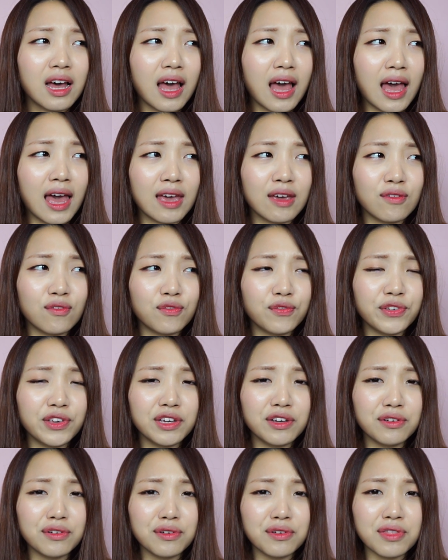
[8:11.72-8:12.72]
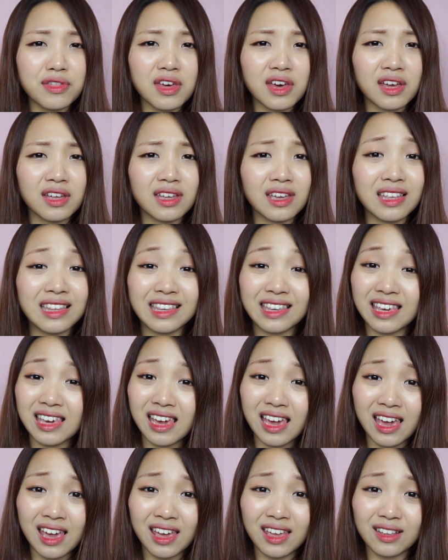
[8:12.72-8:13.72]
I feel that it
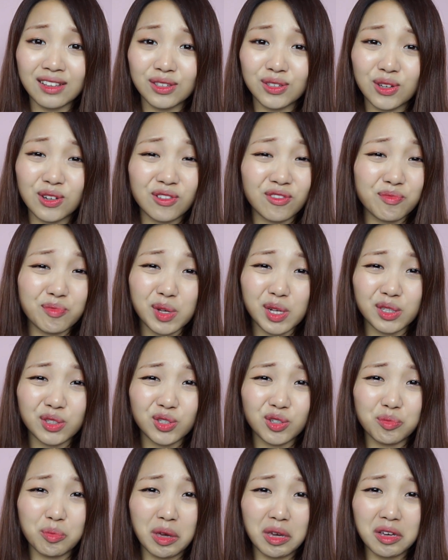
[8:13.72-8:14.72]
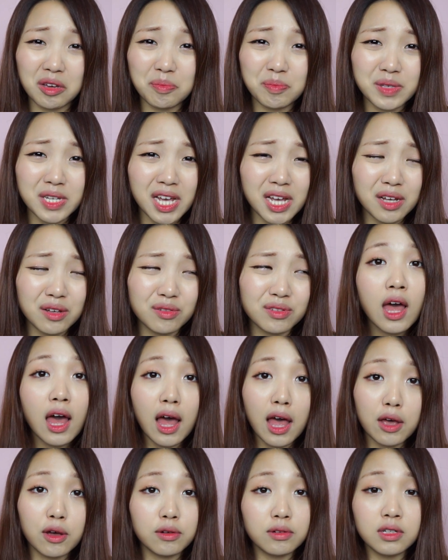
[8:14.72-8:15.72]
can sort of melt your makeup down.
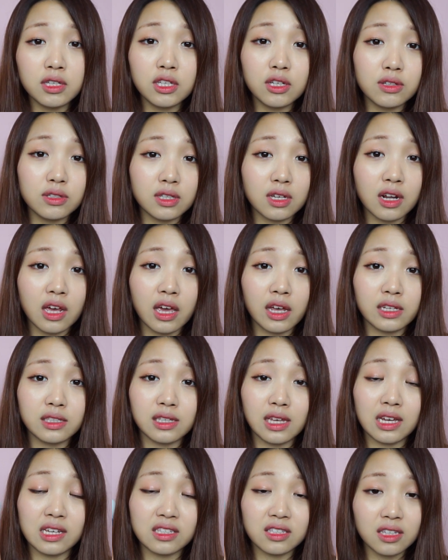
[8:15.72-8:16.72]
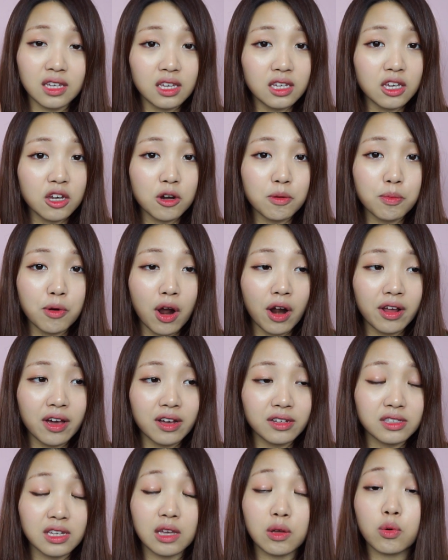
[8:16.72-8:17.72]
I only use it as a skincare
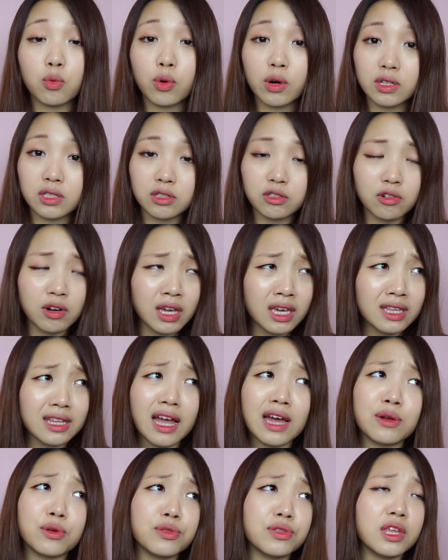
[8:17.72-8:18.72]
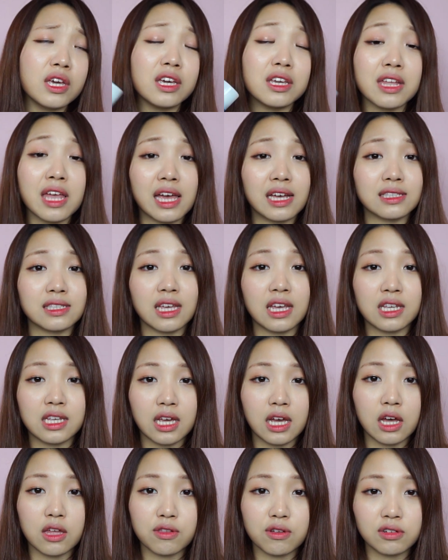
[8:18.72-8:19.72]
product and it works great. I don't think it has any
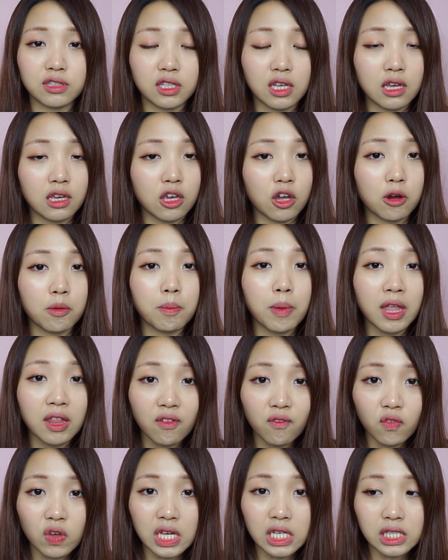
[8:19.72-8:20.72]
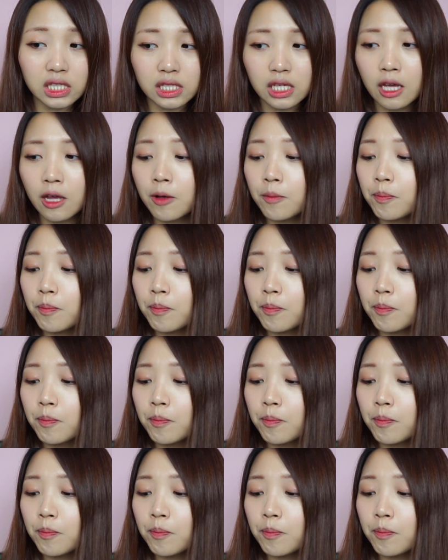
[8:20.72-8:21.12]
other skincare benefits.